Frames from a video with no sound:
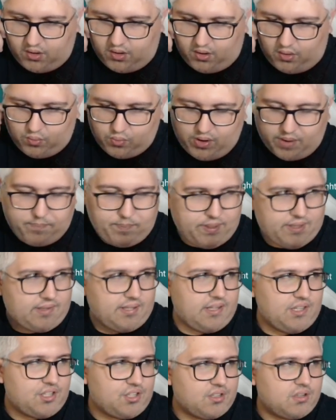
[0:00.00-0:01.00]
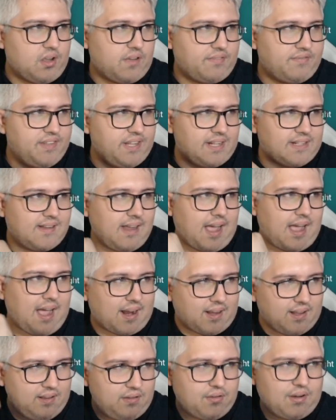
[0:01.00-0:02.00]
repetition of the
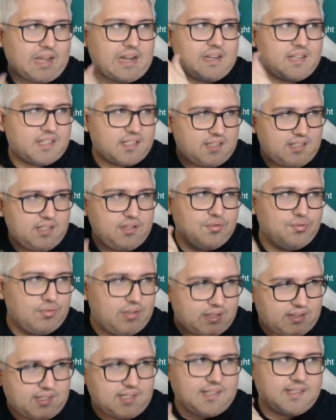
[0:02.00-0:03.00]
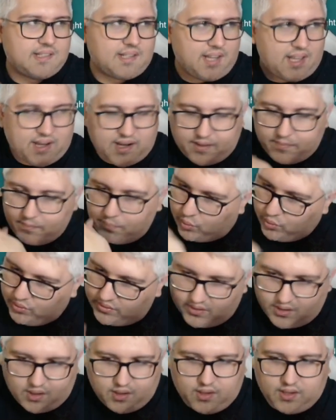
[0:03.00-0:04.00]
attack, you can steal the things again and put
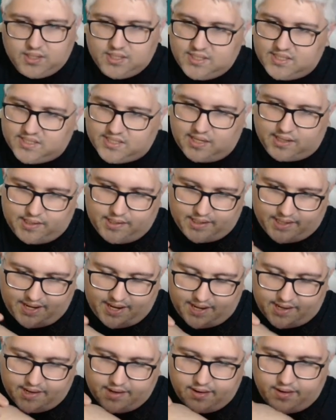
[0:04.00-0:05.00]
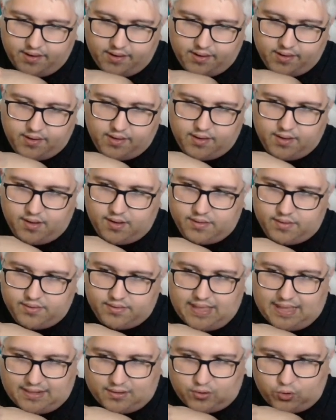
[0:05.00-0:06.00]
stun again.
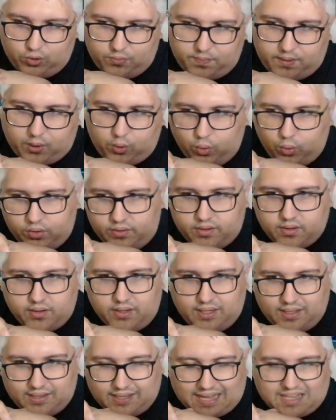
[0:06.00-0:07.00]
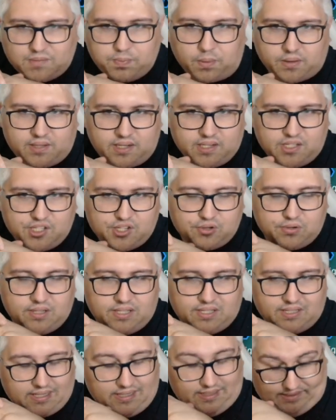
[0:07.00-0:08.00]
That could be good. It has potential,
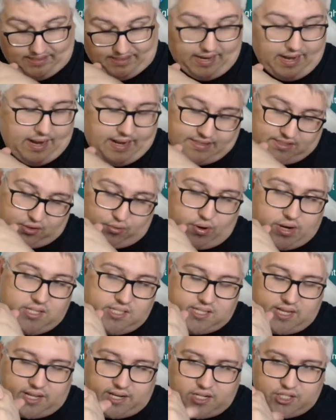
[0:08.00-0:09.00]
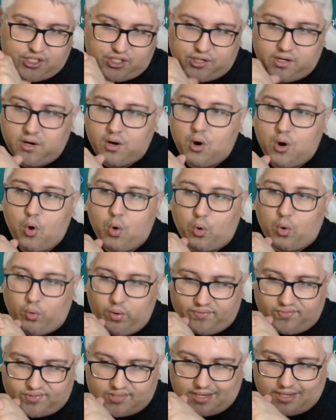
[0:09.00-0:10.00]
it has crazy energy
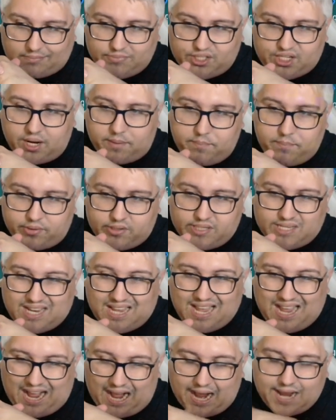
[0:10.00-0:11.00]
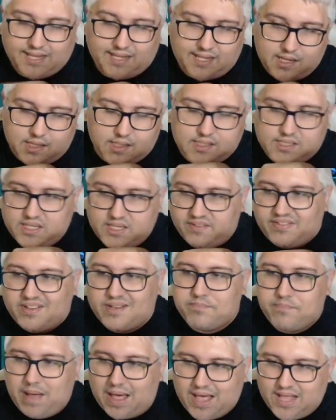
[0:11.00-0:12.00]
with some champions. I think it's
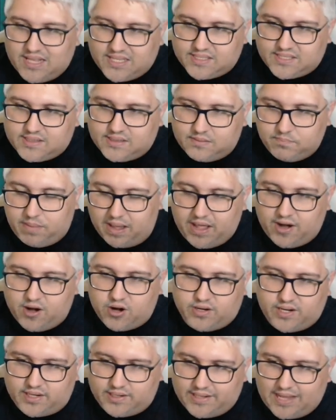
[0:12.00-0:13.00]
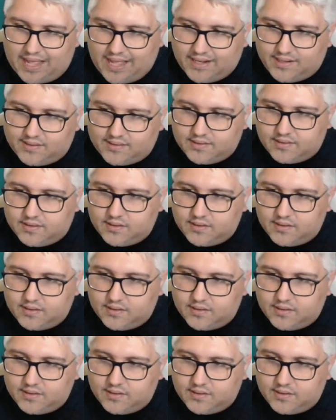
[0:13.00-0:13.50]
even better than that